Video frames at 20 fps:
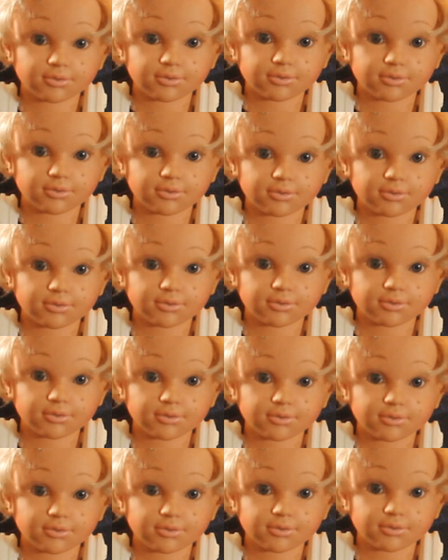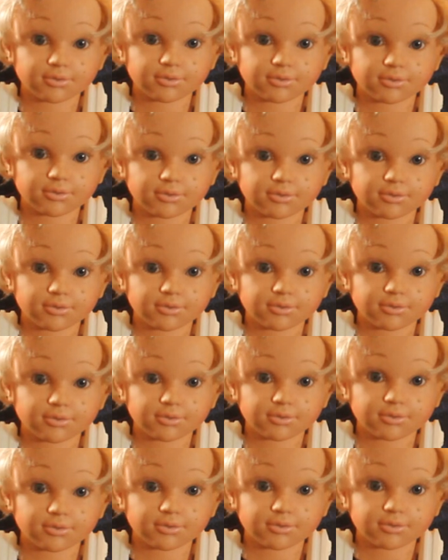
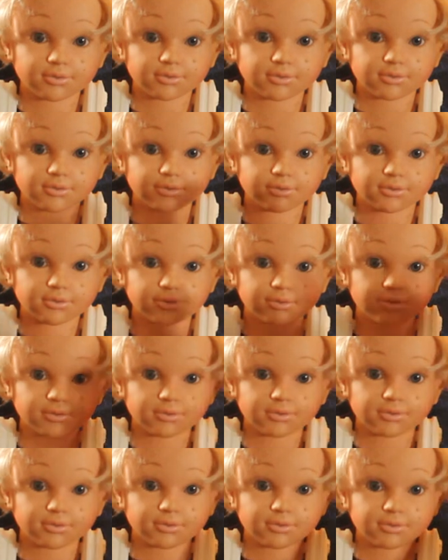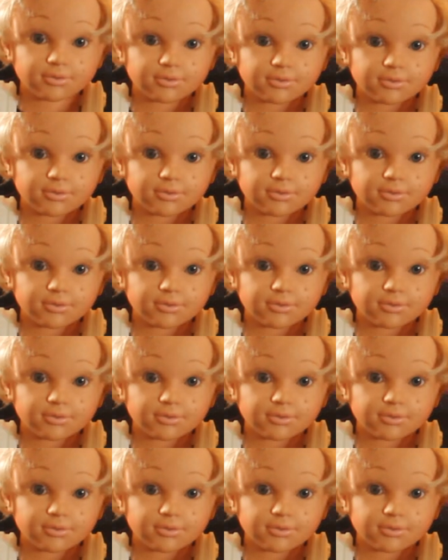(not speaking)